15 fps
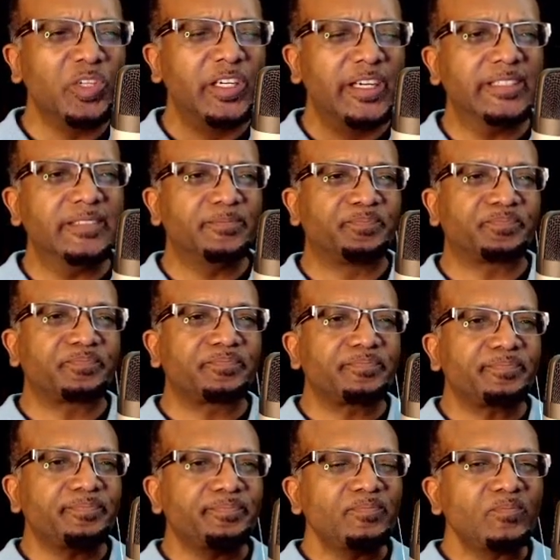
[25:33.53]
word
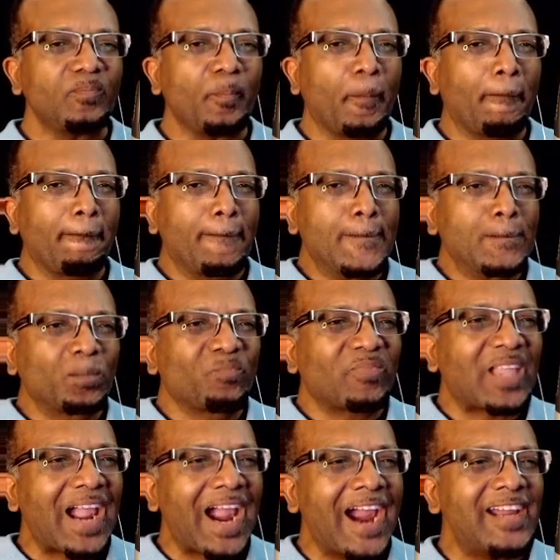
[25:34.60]

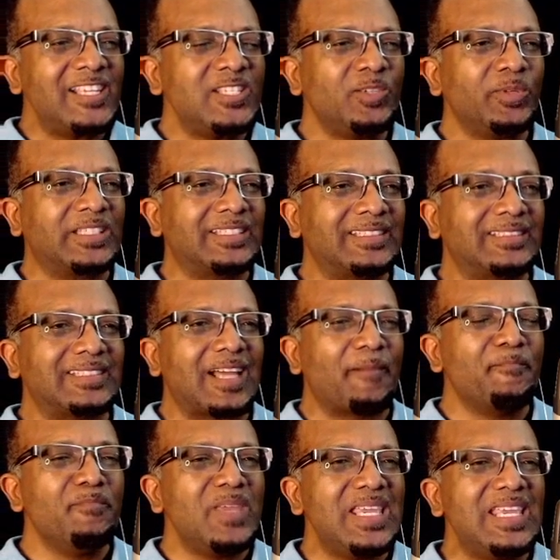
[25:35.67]
carries with it
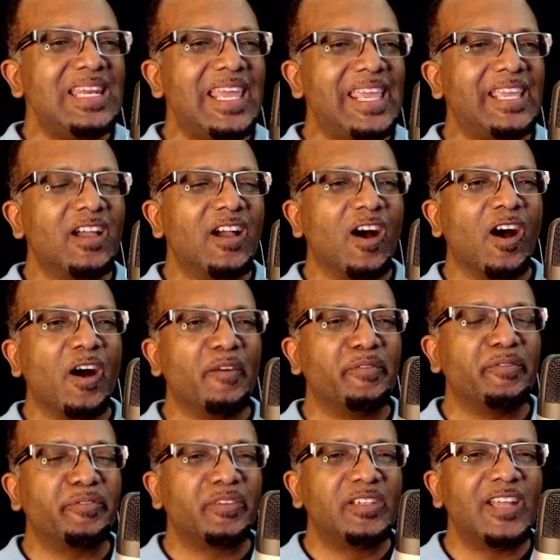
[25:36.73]
a meaning
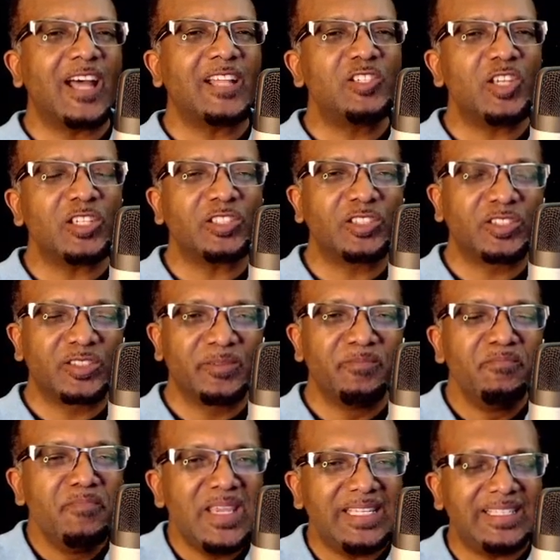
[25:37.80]
of not just
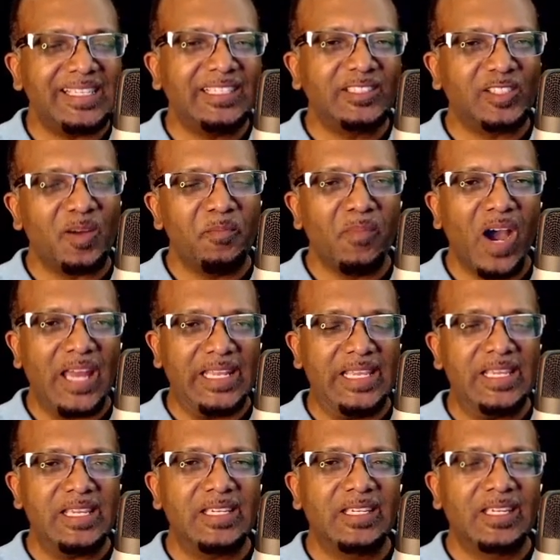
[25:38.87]
meeting
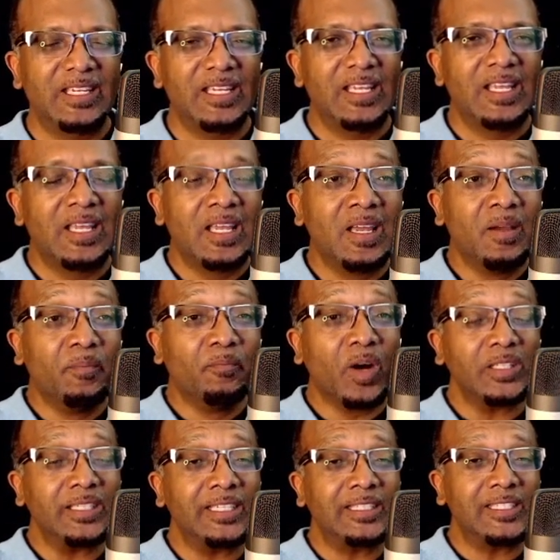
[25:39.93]
somebody,
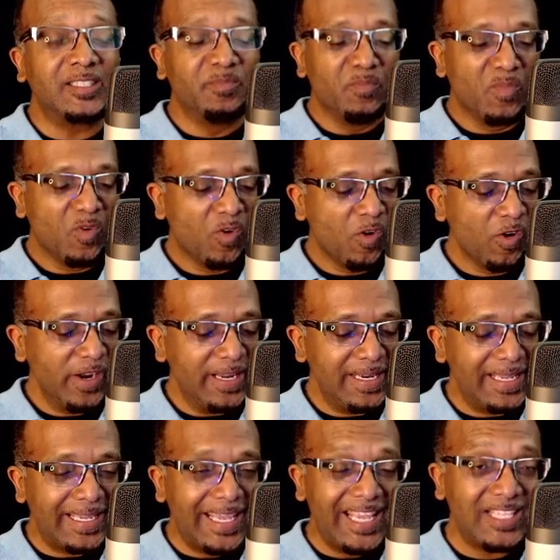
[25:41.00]
but it is more
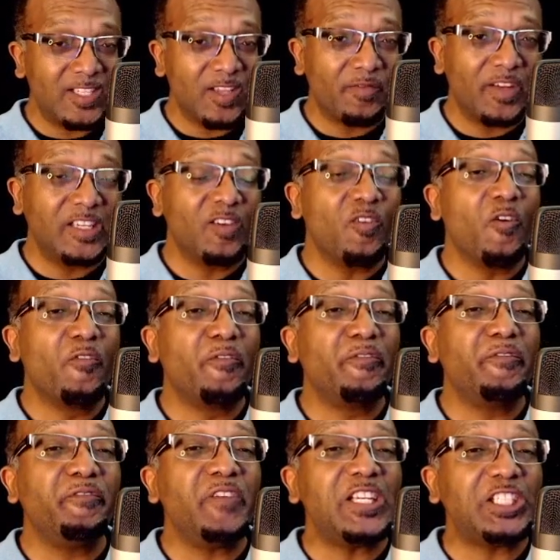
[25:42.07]
in the case of an
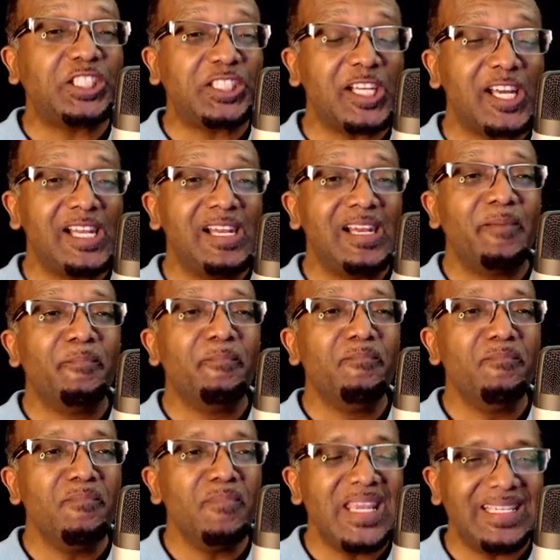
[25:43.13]
official
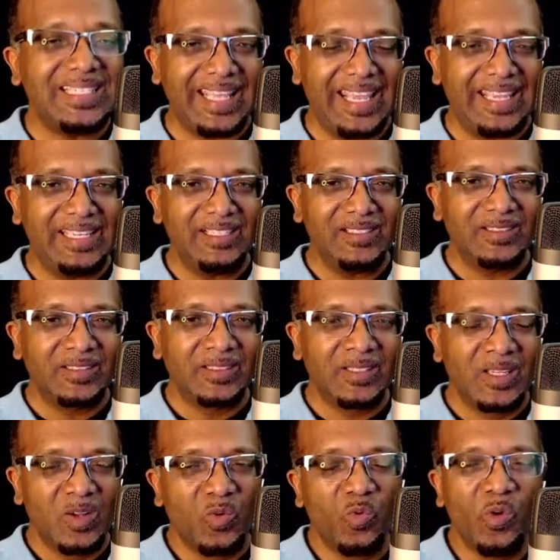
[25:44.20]
meeting
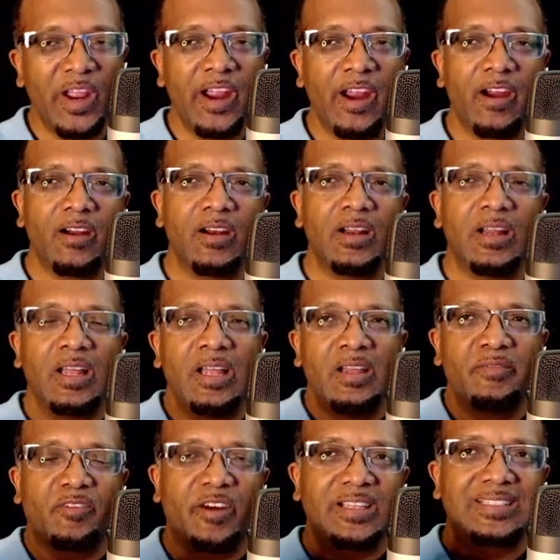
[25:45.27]
where,
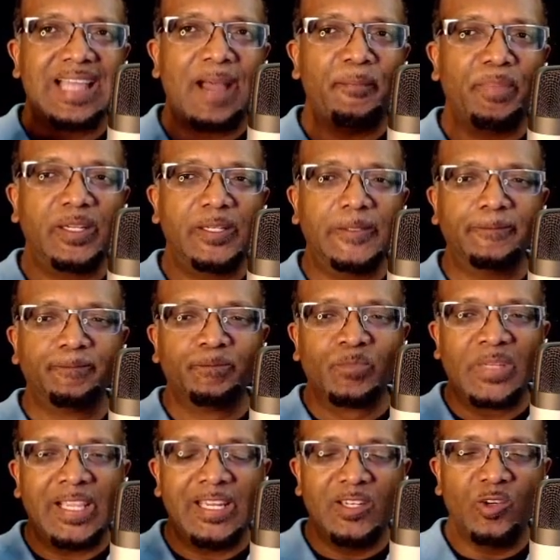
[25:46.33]
for example,
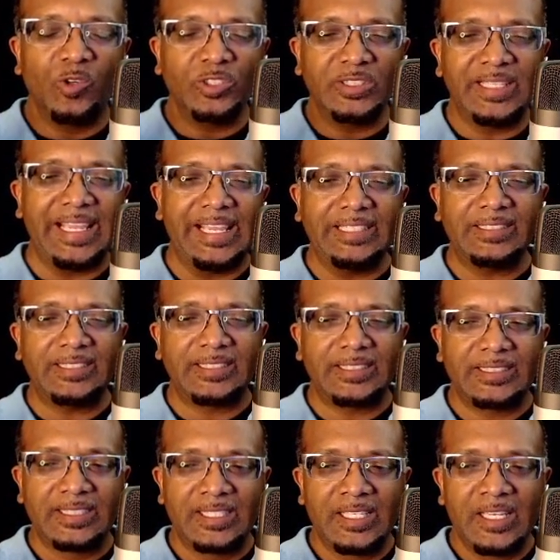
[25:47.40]
in those
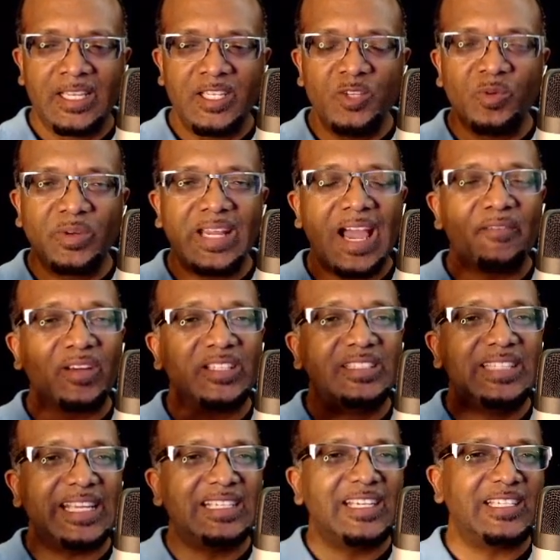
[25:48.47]
days, you would have a
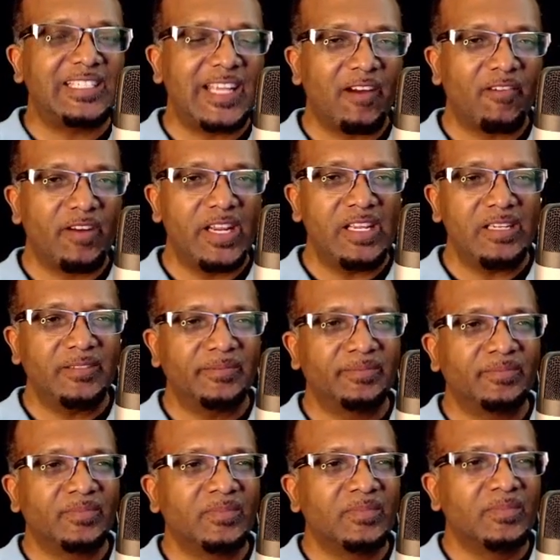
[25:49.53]
dignitary,
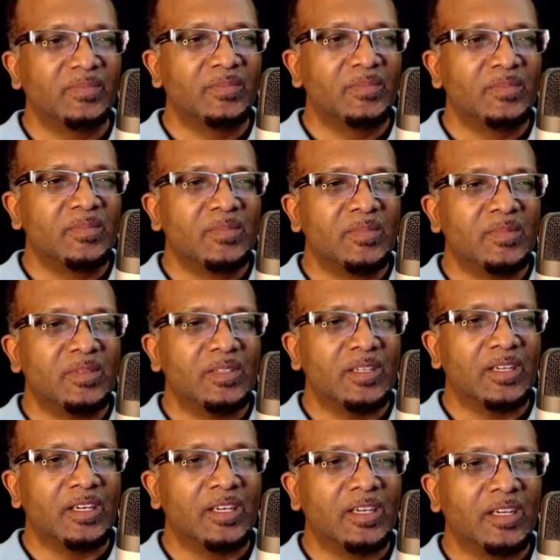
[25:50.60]

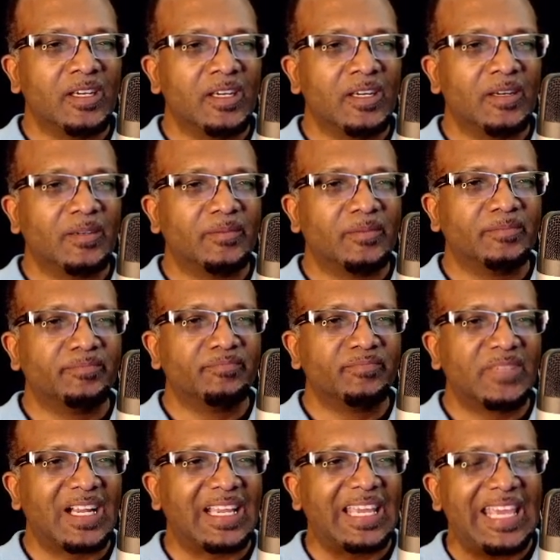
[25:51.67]
um,
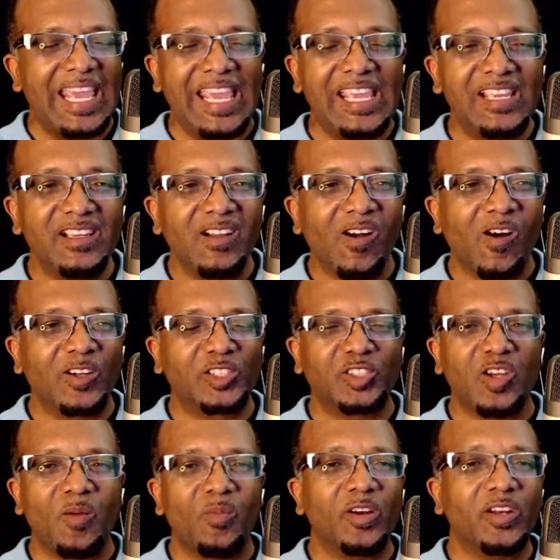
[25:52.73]
a king or
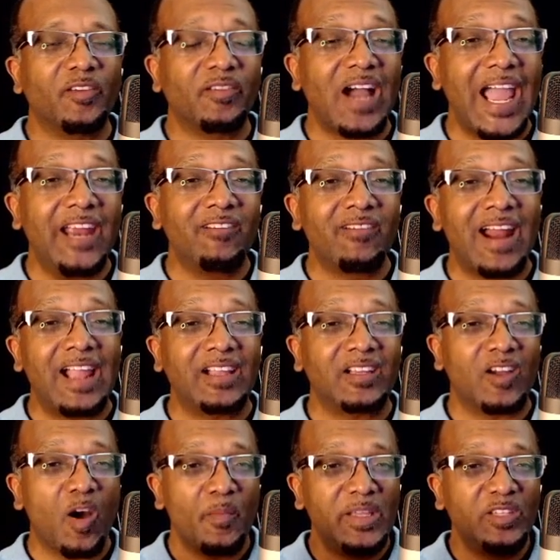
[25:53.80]
someone of high
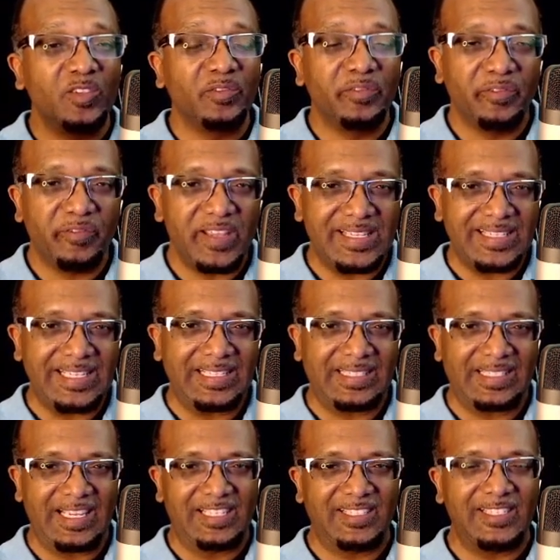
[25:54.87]
rank coming to
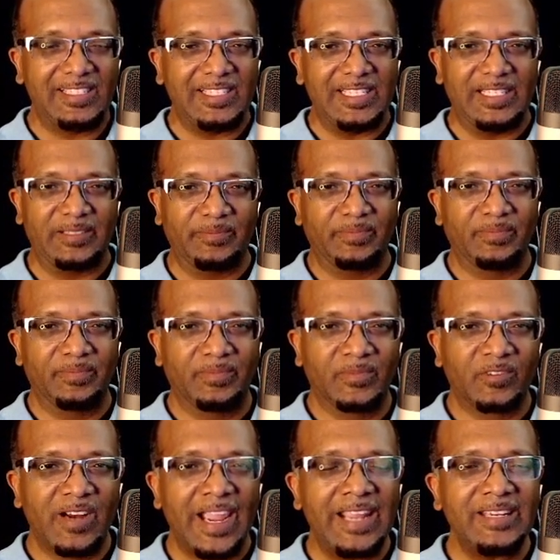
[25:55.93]
visit a city,
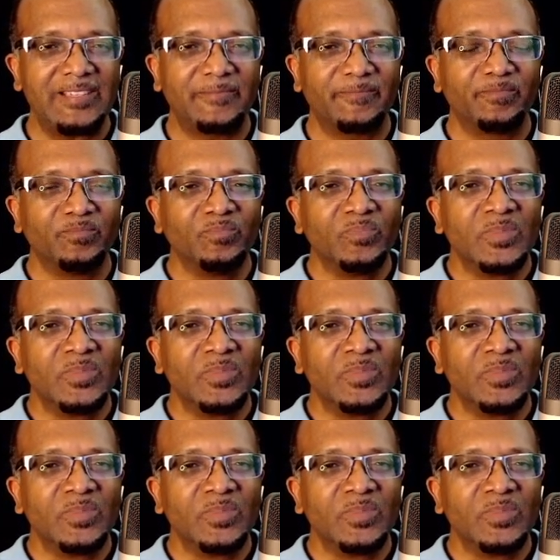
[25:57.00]
right?